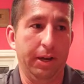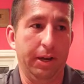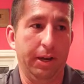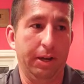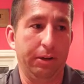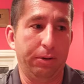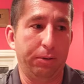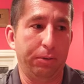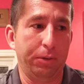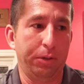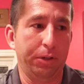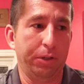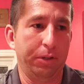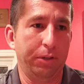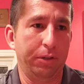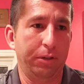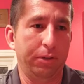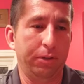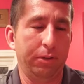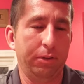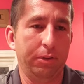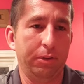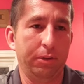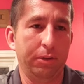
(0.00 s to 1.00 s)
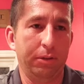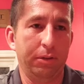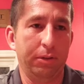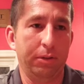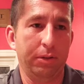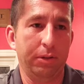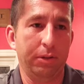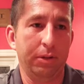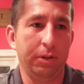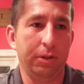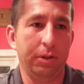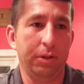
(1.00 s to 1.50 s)
I always
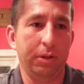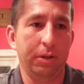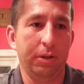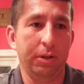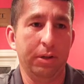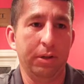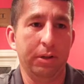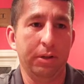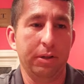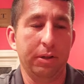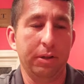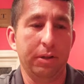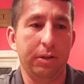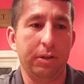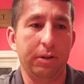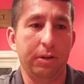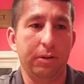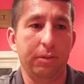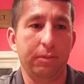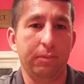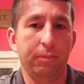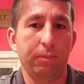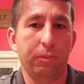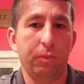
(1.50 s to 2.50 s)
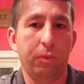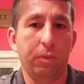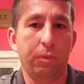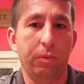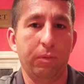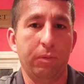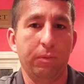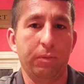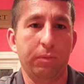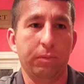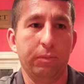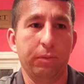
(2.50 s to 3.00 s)
uh,
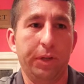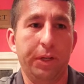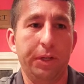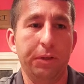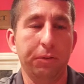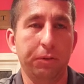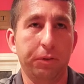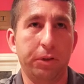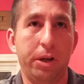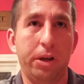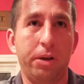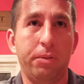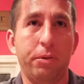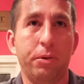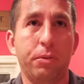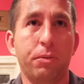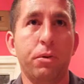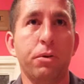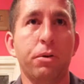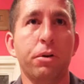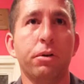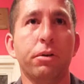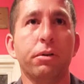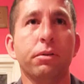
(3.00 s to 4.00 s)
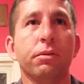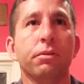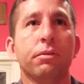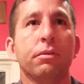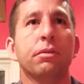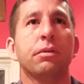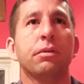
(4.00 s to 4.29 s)
kill time at work